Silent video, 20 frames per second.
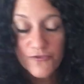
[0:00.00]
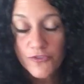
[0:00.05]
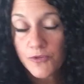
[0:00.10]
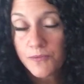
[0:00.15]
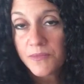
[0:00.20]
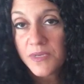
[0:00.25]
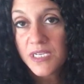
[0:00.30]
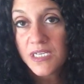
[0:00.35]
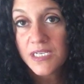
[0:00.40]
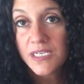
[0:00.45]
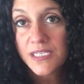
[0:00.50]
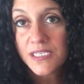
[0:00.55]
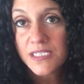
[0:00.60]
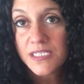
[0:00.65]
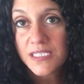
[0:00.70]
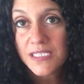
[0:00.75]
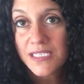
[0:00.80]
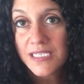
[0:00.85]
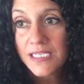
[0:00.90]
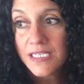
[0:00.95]
for me
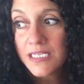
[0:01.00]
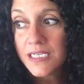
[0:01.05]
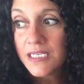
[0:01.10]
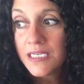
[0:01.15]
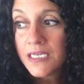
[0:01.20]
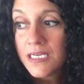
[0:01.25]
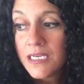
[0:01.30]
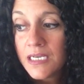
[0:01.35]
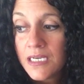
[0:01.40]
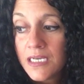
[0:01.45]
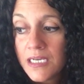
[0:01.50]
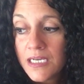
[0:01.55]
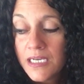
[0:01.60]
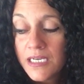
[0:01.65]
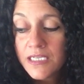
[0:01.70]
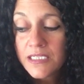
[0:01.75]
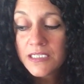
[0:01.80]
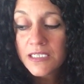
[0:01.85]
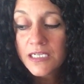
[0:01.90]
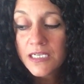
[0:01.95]
is the
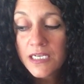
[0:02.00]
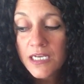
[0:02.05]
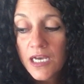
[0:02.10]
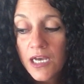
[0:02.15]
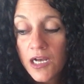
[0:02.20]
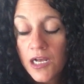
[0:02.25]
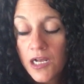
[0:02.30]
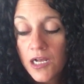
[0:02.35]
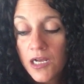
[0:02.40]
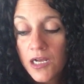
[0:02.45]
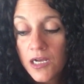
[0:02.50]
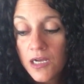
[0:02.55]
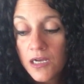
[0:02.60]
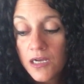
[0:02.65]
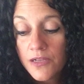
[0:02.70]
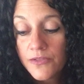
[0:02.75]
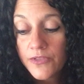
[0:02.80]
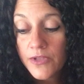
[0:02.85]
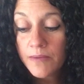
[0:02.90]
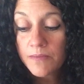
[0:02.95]
is a,
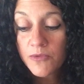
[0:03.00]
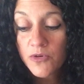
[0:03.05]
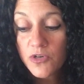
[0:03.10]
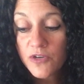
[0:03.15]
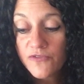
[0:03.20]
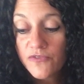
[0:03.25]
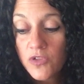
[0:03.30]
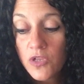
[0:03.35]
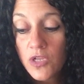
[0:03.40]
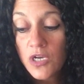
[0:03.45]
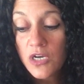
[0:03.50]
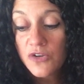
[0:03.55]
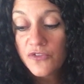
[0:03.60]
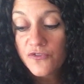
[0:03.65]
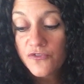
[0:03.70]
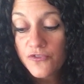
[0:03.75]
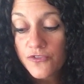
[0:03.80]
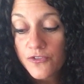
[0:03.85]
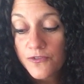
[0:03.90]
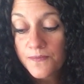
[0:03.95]
a number of
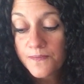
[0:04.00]
love.